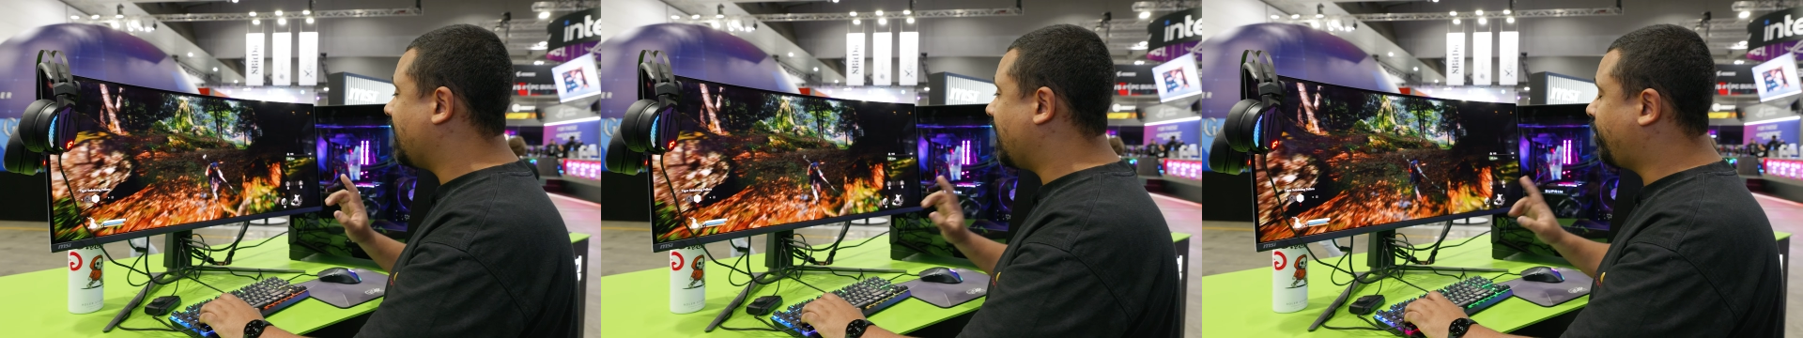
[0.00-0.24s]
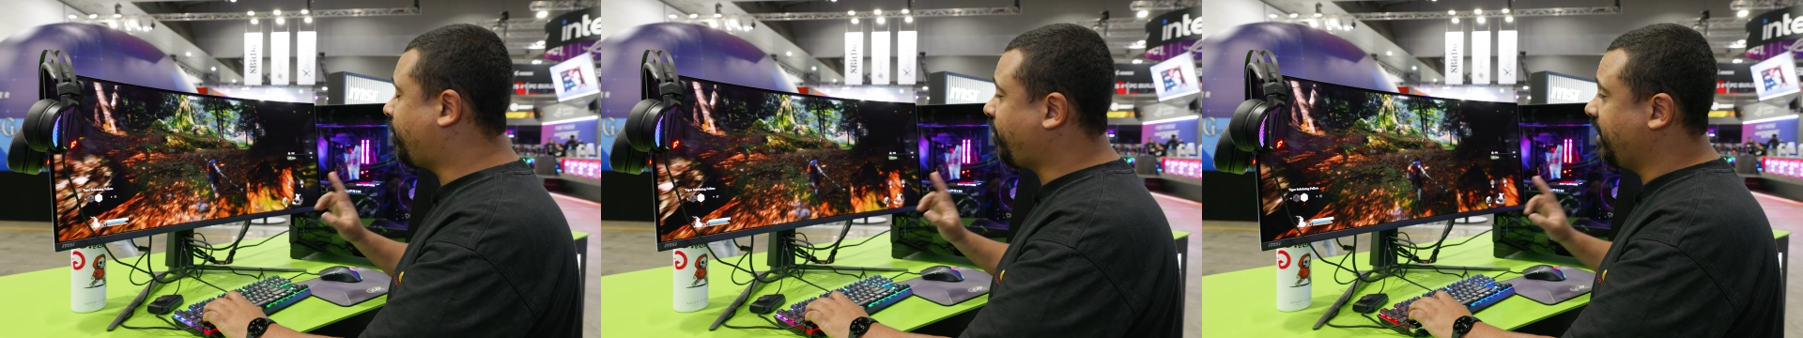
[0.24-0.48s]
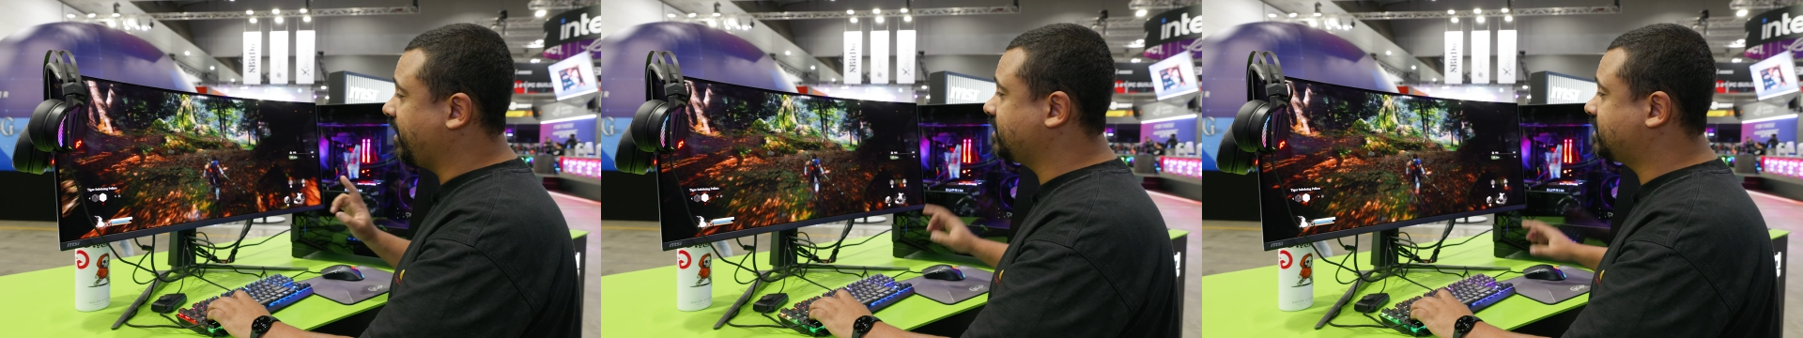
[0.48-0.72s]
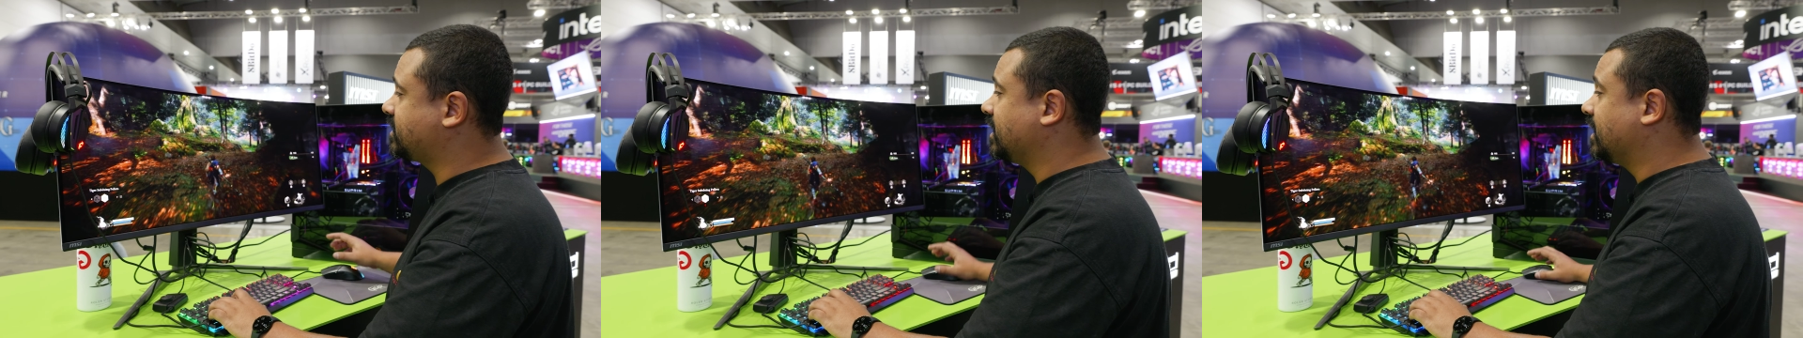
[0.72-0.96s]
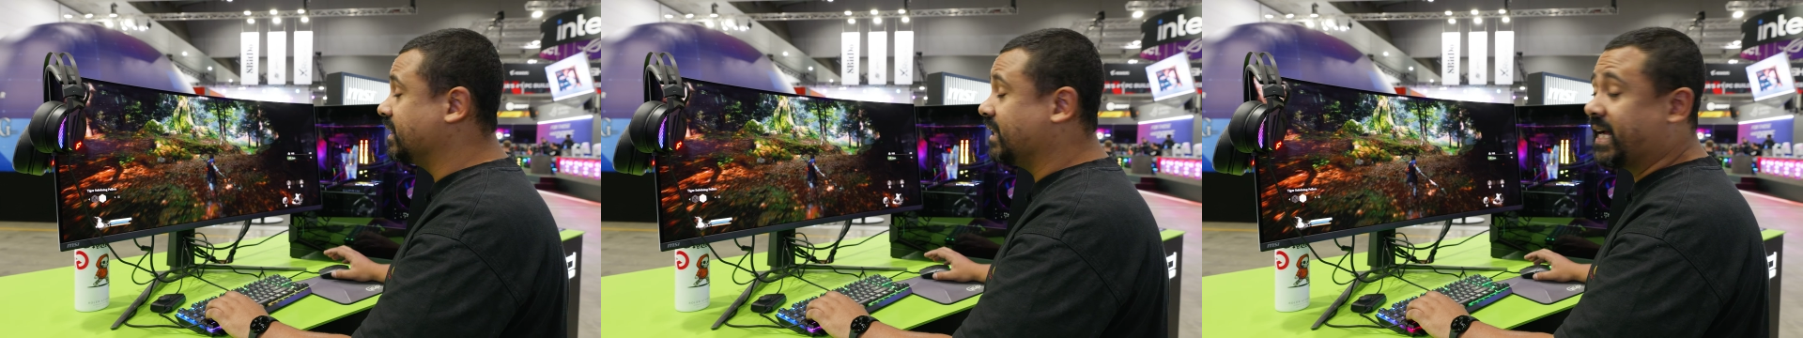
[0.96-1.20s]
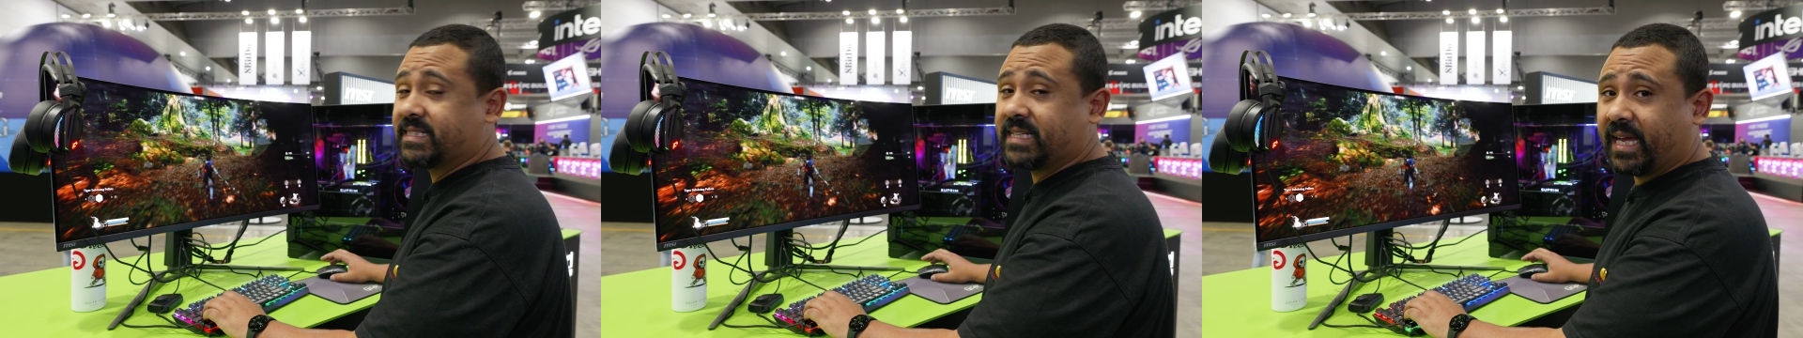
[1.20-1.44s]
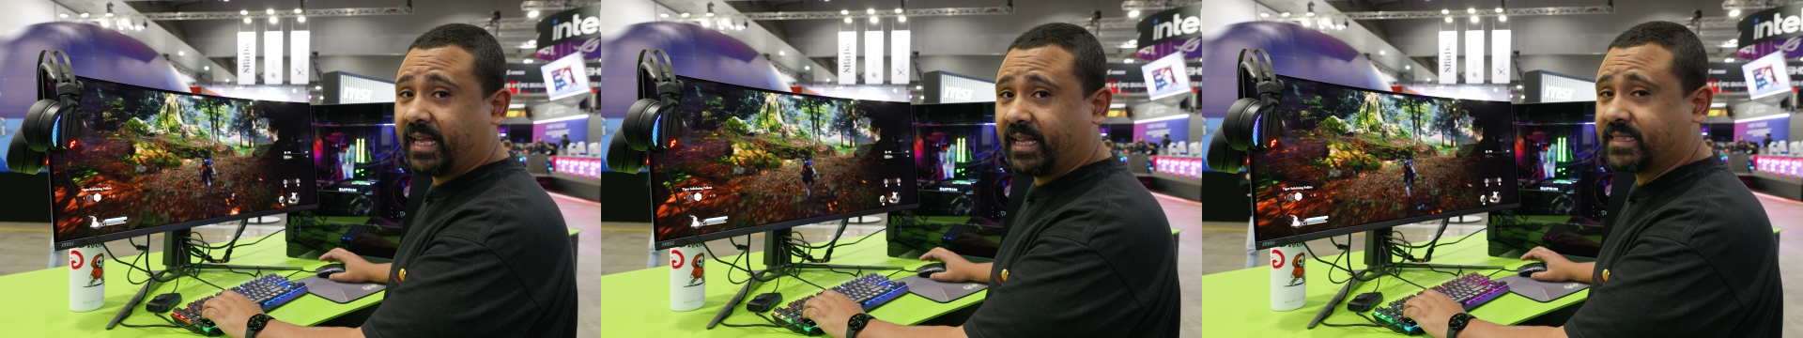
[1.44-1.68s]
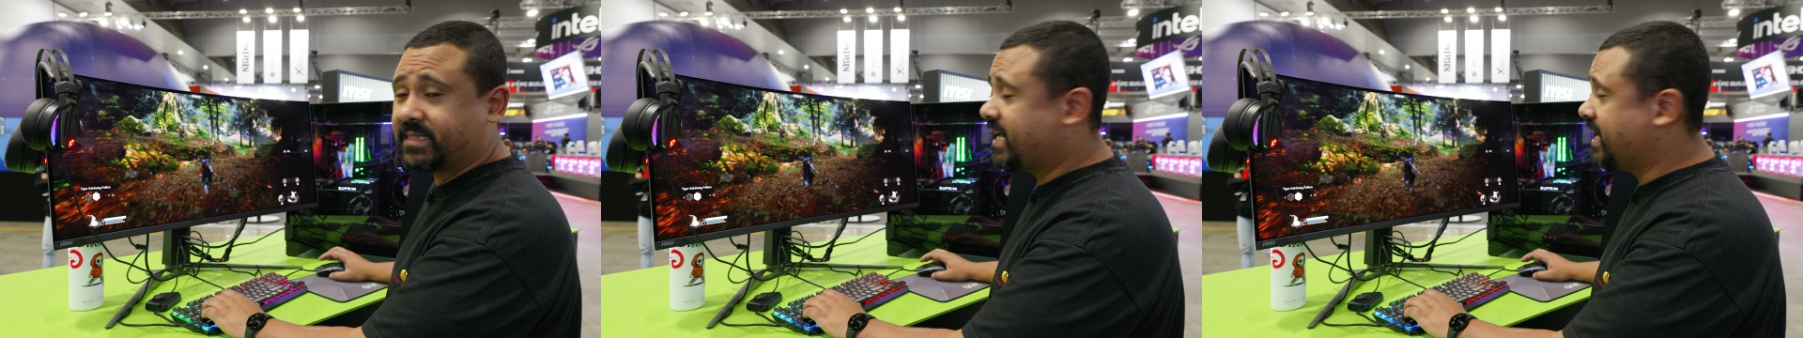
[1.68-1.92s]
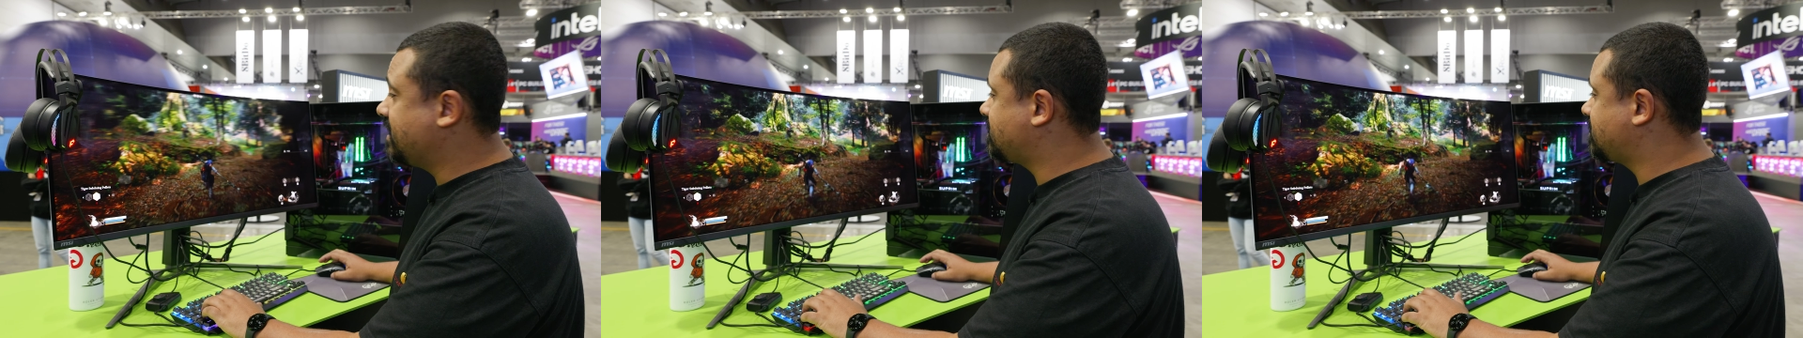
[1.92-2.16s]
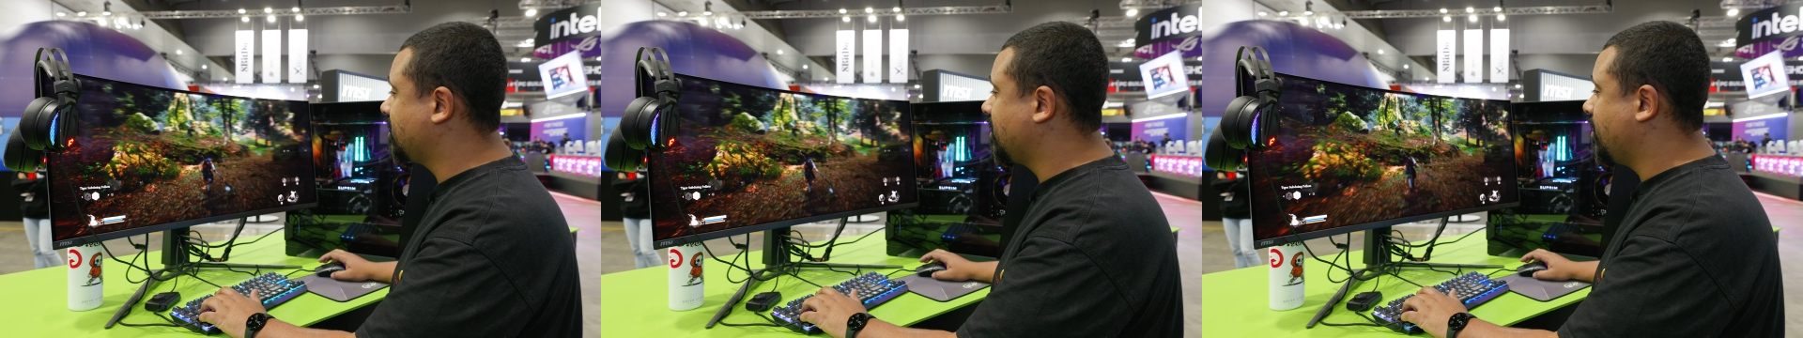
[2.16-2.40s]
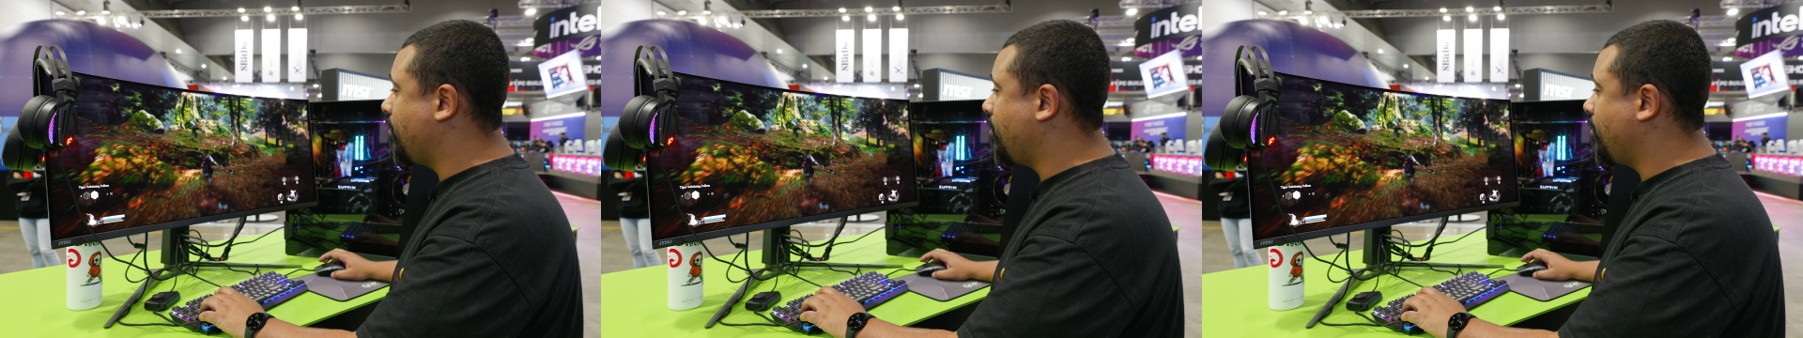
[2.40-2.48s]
and things like DLSS